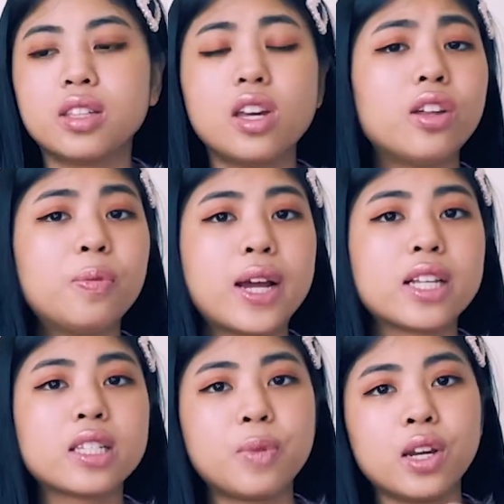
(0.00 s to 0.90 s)
the other
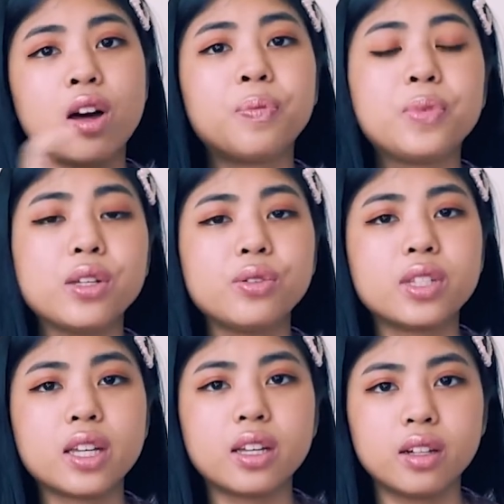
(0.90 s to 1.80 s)
brands might not be
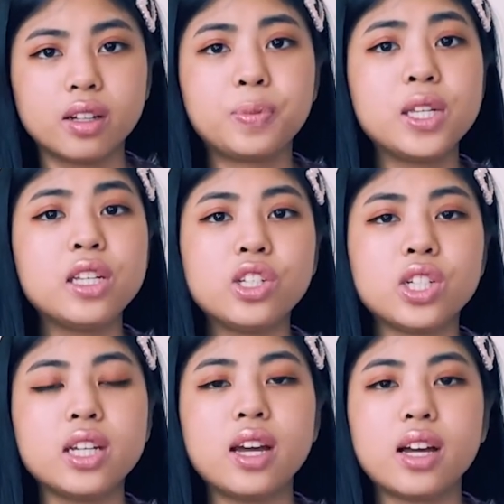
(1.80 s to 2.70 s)
using
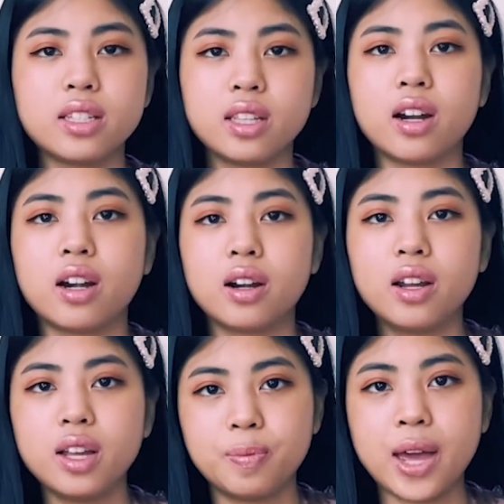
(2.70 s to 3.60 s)
PEG as their
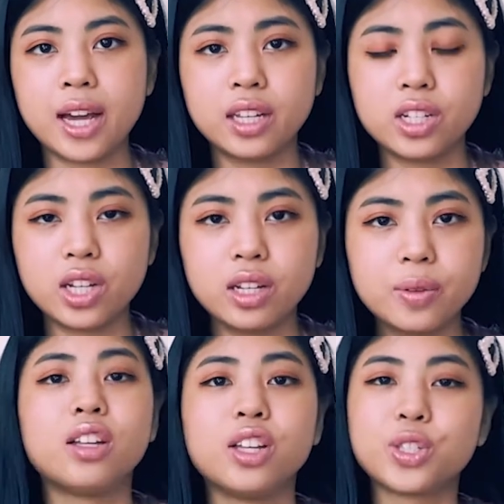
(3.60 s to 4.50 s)
packaging.
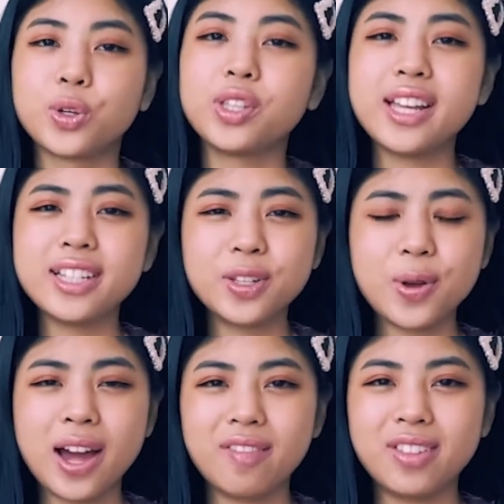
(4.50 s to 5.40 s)
So unless you
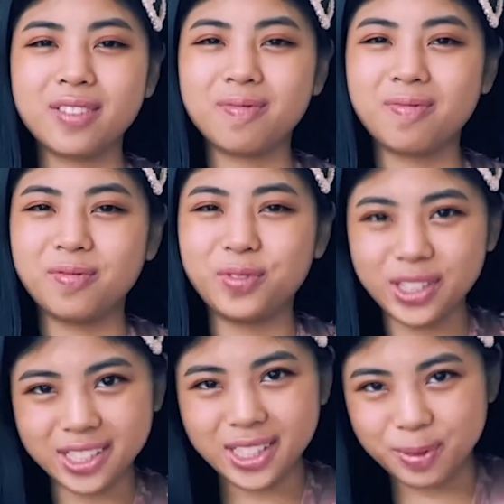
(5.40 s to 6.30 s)
have that
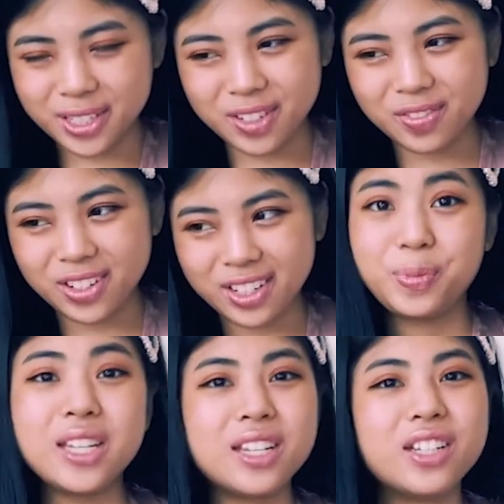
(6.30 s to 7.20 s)
really specific
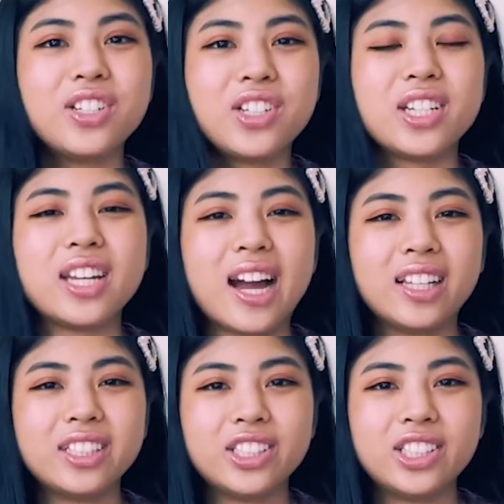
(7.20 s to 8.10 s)
PEG
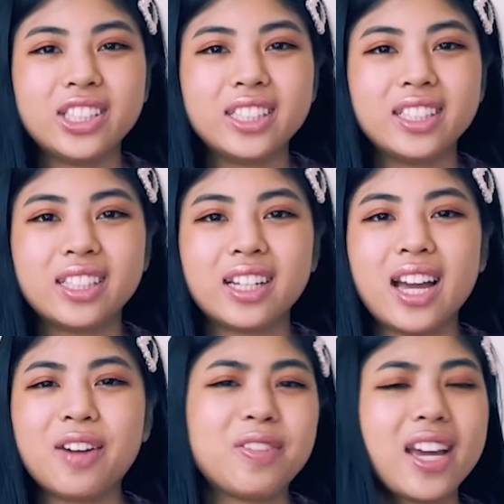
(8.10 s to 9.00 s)
allergy,
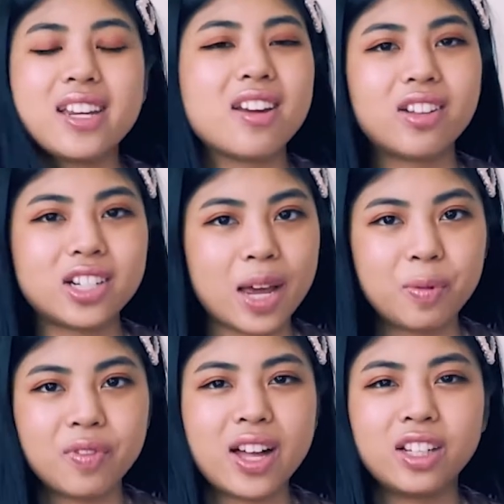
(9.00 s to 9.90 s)
having any other type
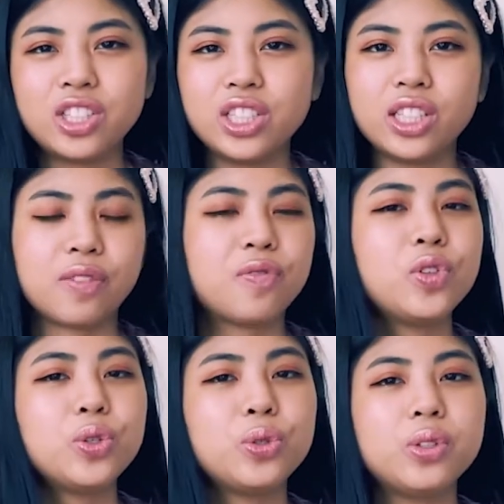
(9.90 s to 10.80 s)
of allergy like
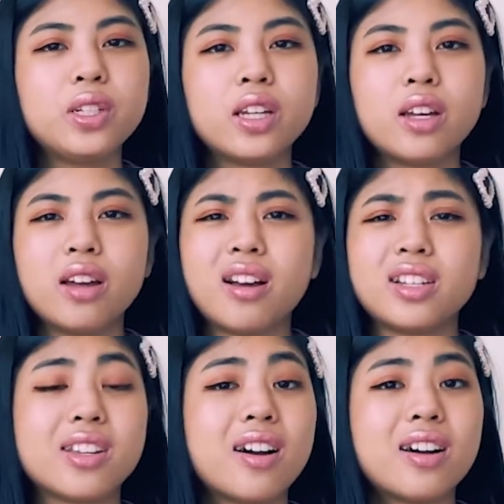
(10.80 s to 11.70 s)
food,
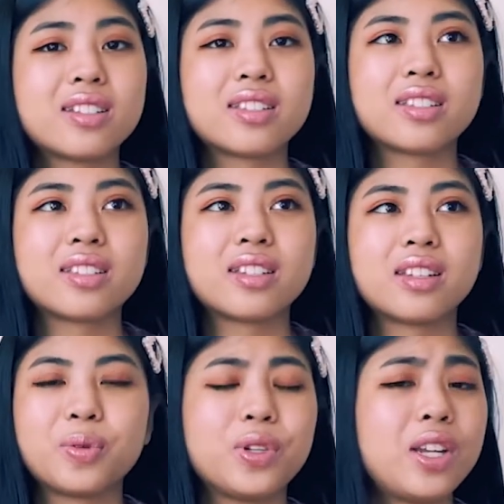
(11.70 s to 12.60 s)
dust,
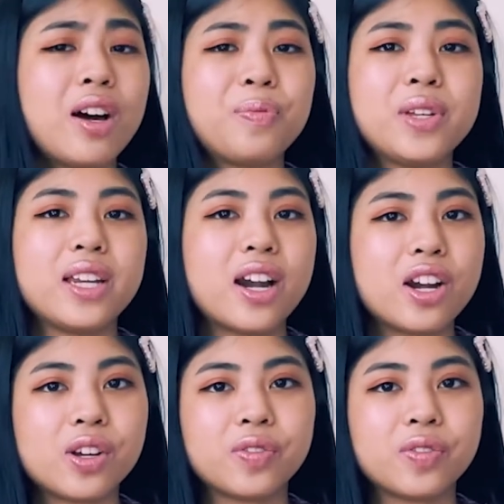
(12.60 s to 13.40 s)
would not be an area of